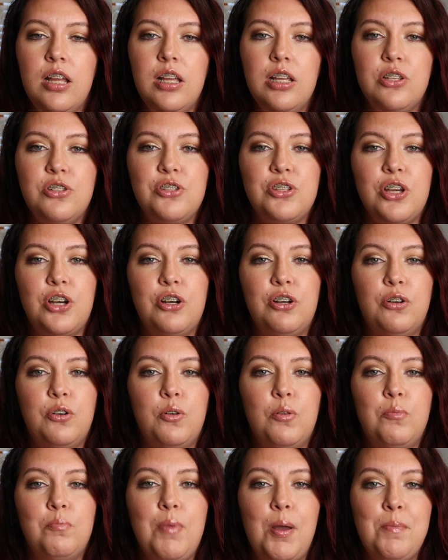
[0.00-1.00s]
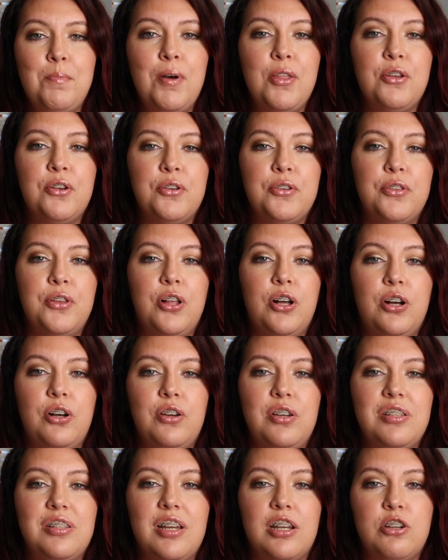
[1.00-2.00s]
So my mother-in-law
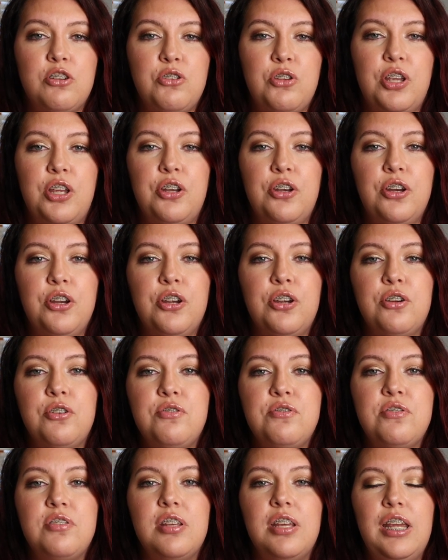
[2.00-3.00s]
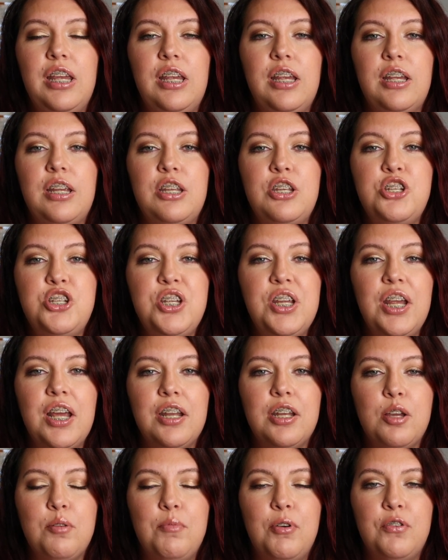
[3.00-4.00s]
is actually a nurse, and she
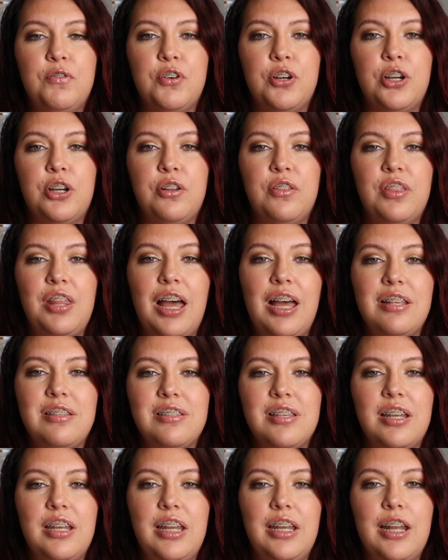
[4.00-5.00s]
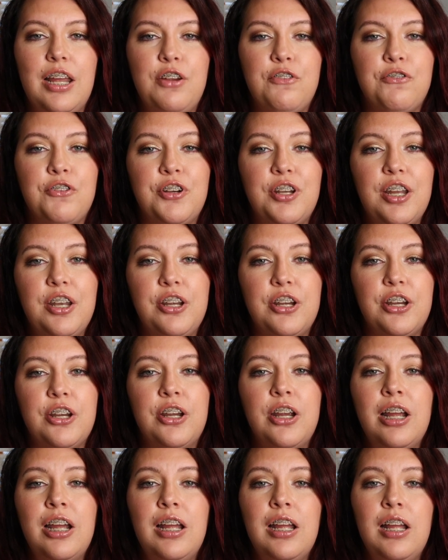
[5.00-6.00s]
had come over that Sunday night for
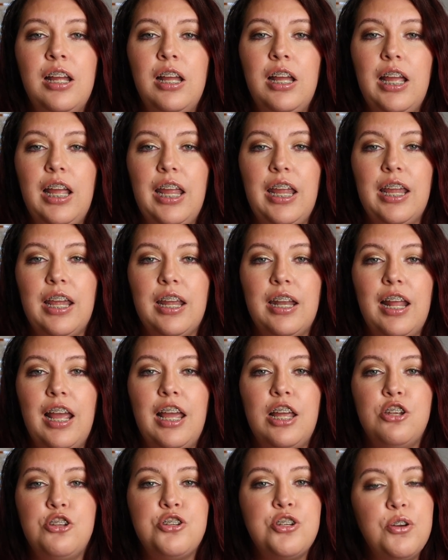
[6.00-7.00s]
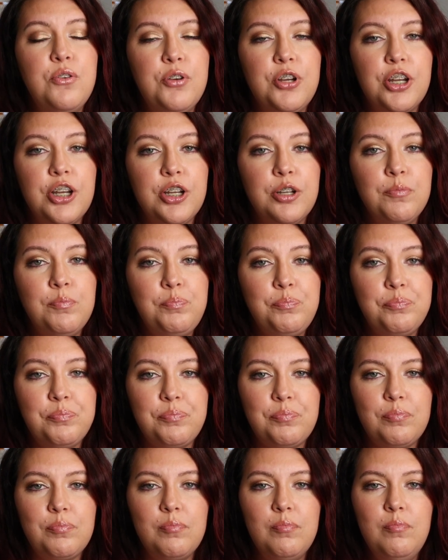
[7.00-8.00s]
dinner, and I had showed her.
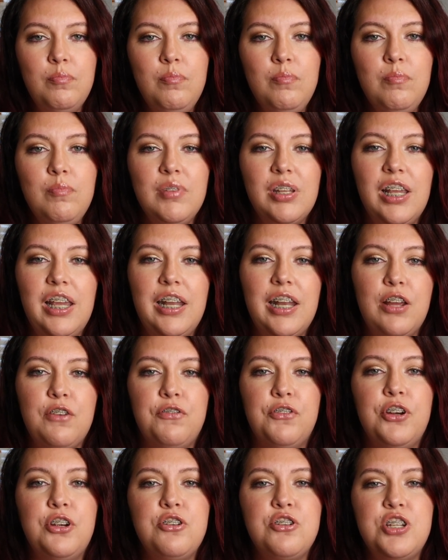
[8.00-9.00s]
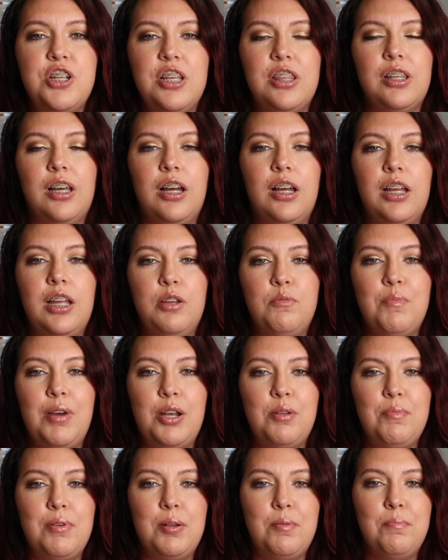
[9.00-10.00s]
And at first she thought it might
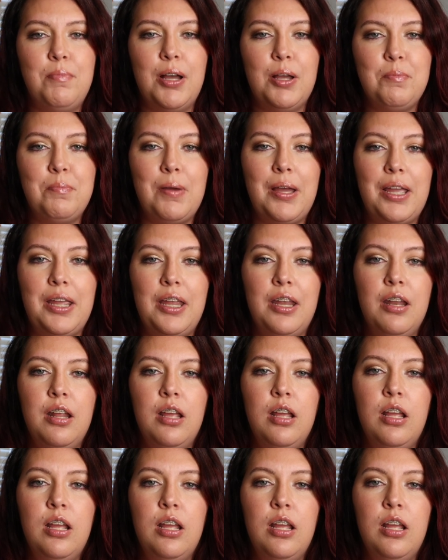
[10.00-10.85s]
have been a bug bite,